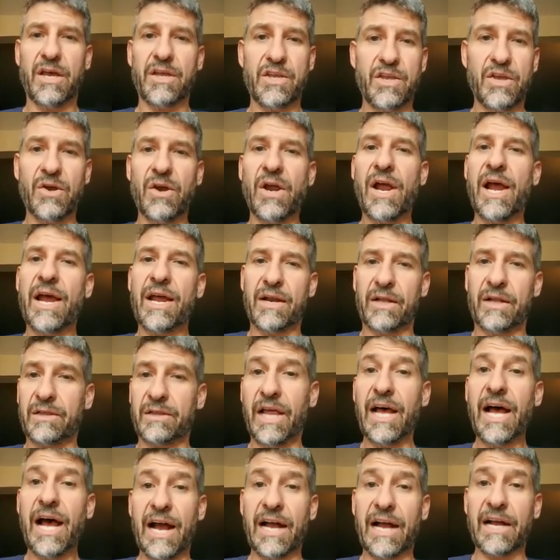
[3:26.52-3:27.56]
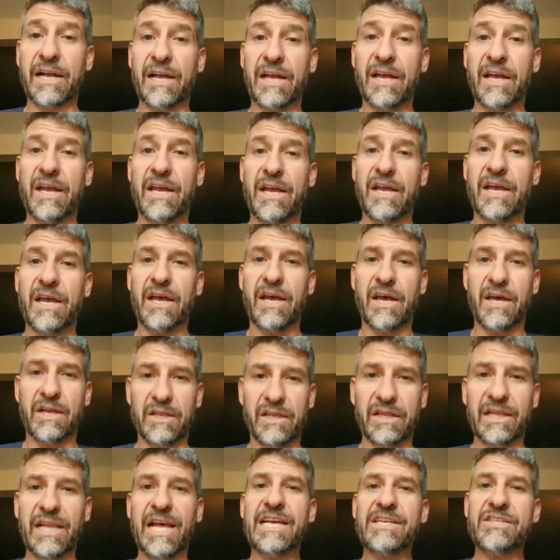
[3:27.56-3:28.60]
you're out of luck
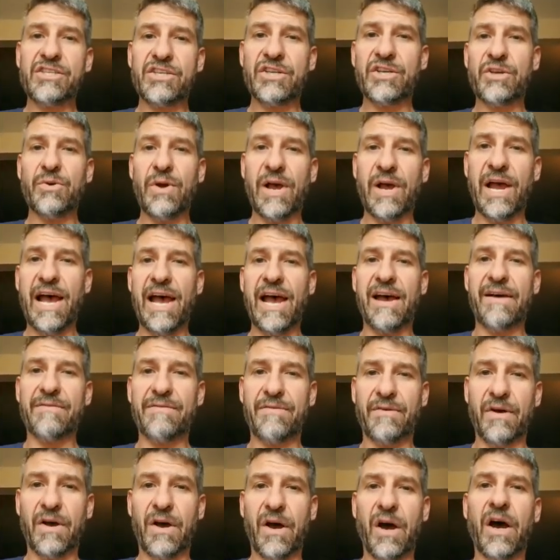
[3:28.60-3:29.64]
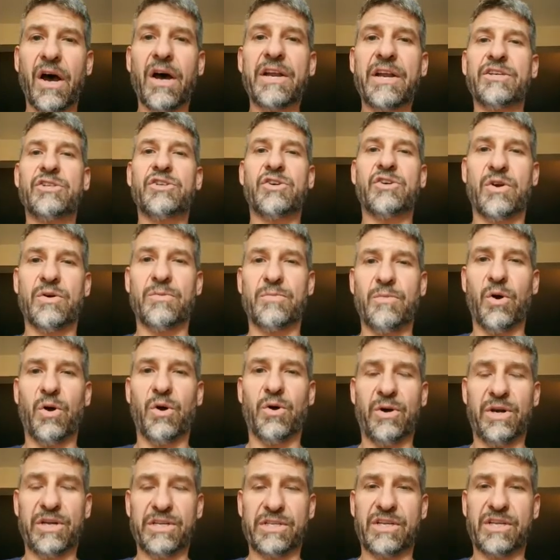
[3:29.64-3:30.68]
unless you have uninsured
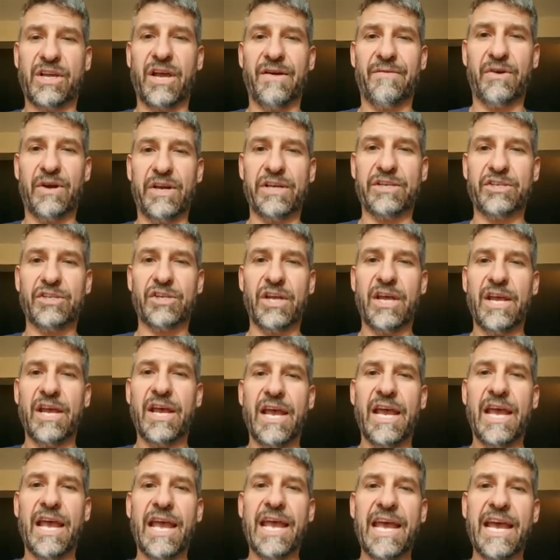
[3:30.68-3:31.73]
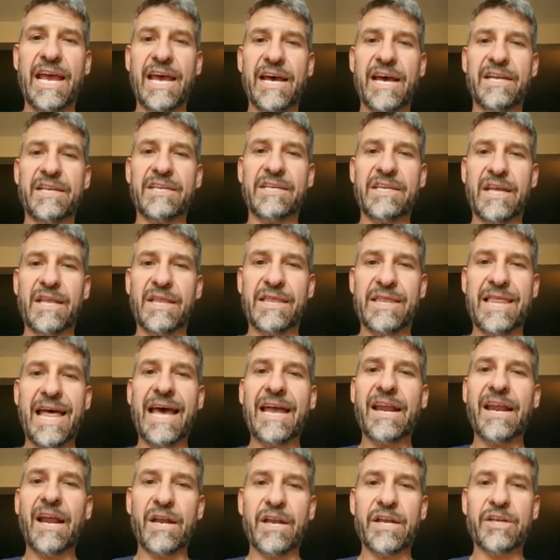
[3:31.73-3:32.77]
motorist coverage. And
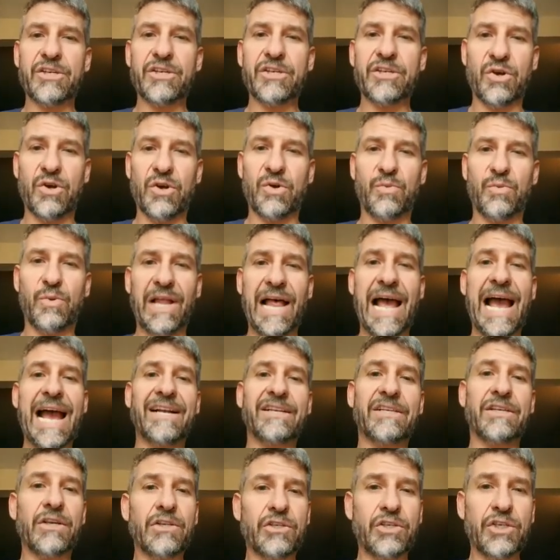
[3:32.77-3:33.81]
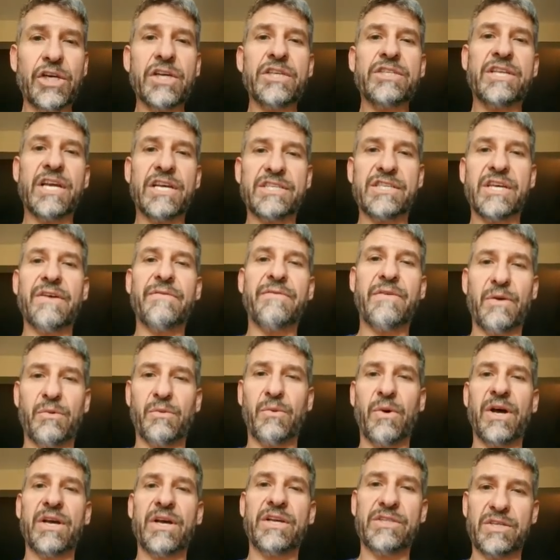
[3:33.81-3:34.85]
that uninsured will act just as if it
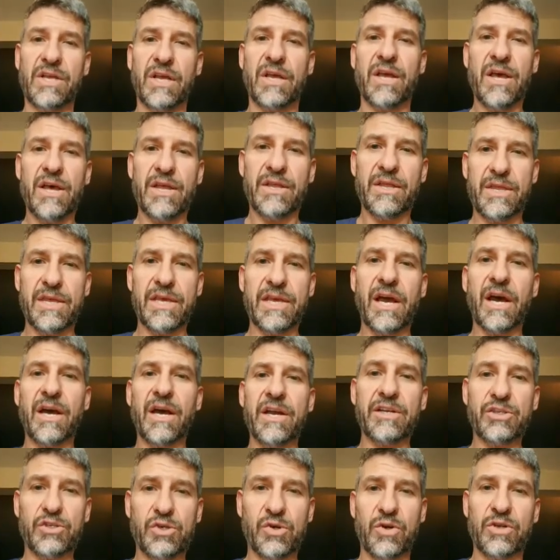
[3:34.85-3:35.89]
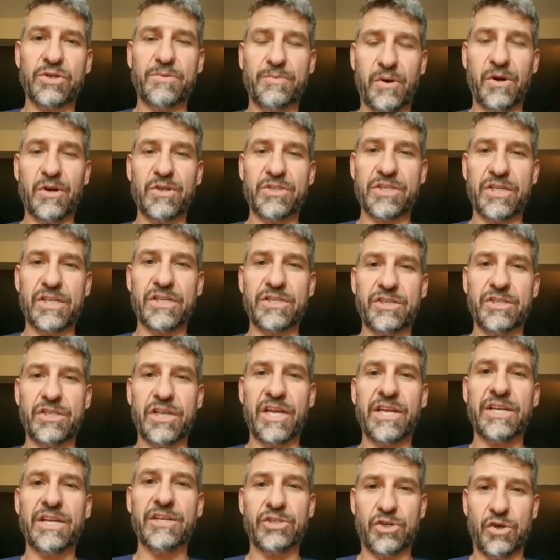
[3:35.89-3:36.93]
was the uninsured person's
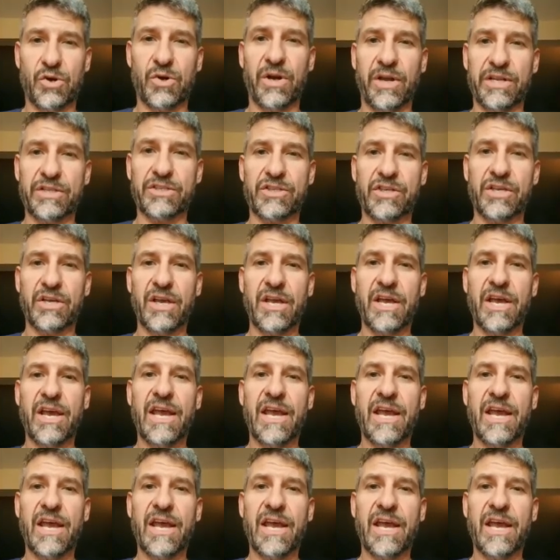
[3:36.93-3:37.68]
insurance.